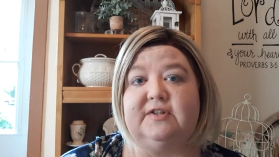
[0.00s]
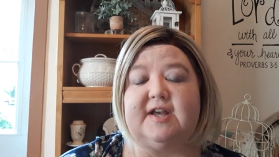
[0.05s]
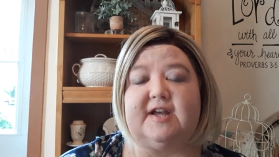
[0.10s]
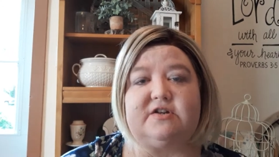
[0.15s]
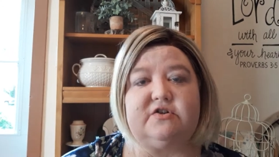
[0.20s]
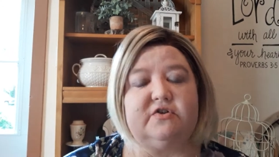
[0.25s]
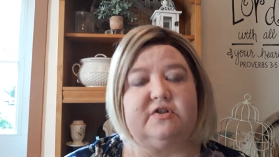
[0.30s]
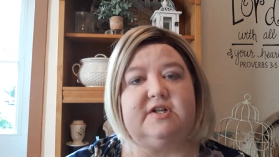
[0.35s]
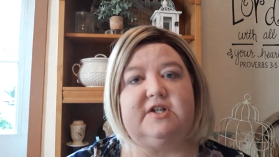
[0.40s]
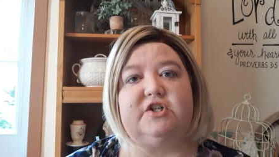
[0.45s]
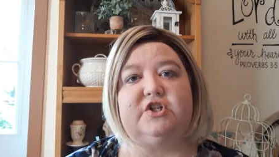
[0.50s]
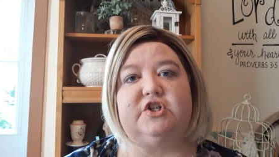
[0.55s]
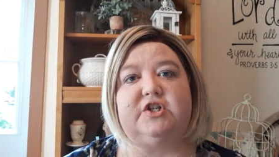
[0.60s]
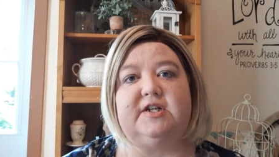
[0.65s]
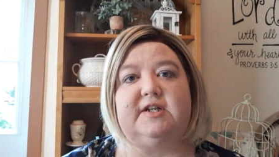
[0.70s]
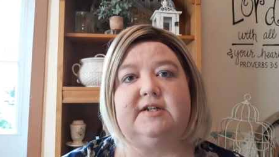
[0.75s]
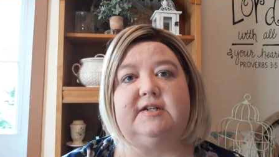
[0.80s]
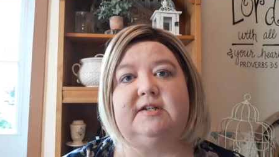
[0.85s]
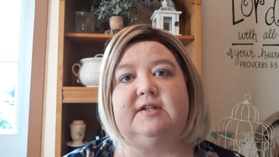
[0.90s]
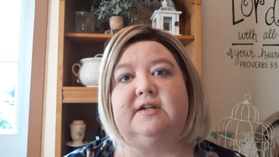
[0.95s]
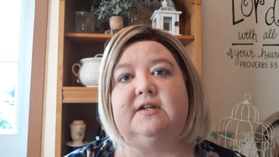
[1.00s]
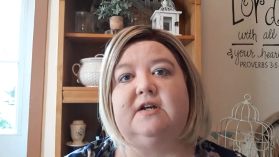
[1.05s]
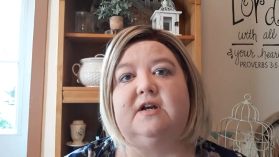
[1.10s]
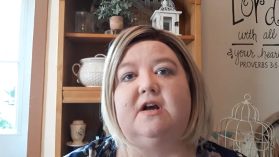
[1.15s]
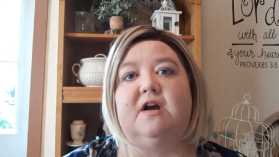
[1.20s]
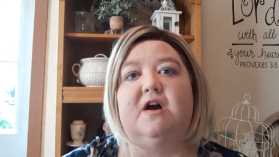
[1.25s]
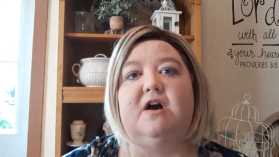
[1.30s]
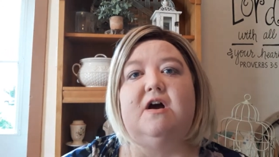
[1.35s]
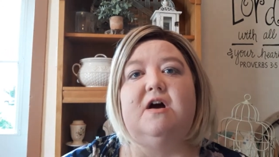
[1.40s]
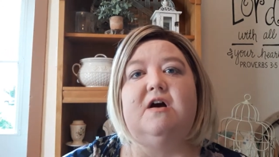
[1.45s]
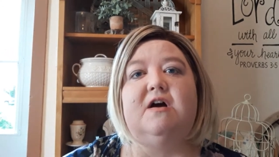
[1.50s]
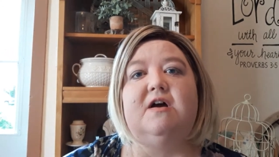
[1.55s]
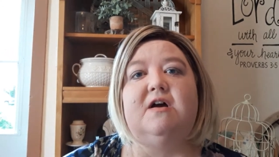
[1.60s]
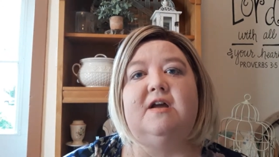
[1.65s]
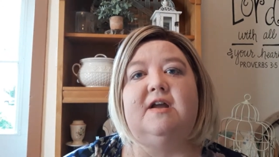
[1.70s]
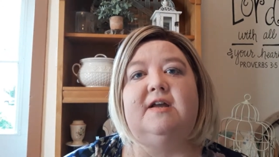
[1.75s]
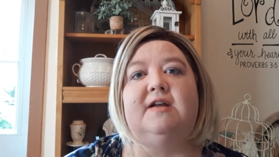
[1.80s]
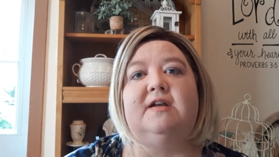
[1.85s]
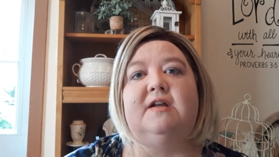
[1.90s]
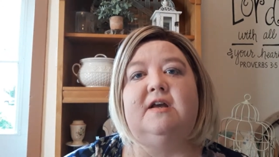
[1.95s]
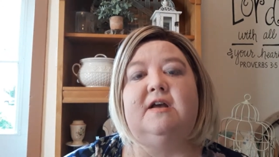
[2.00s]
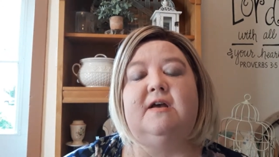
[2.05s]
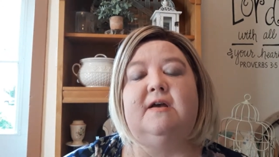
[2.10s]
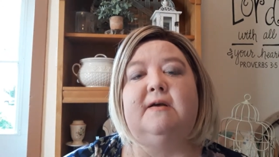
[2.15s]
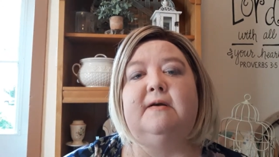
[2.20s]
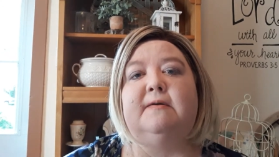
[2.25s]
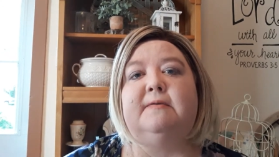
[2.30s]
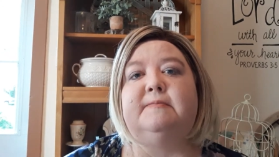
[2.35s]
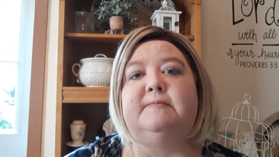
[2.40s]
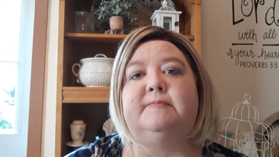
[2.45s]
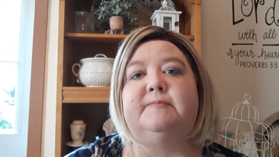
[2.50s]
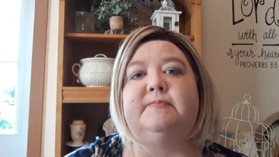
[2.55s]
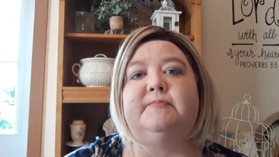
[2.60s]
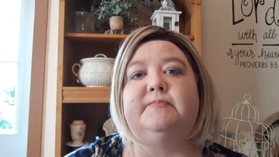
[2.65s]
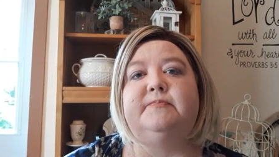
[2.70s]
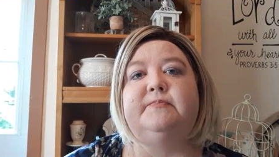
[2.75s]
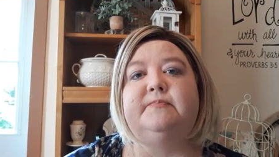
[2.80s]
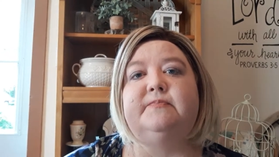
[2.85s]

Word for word: that tradition on um,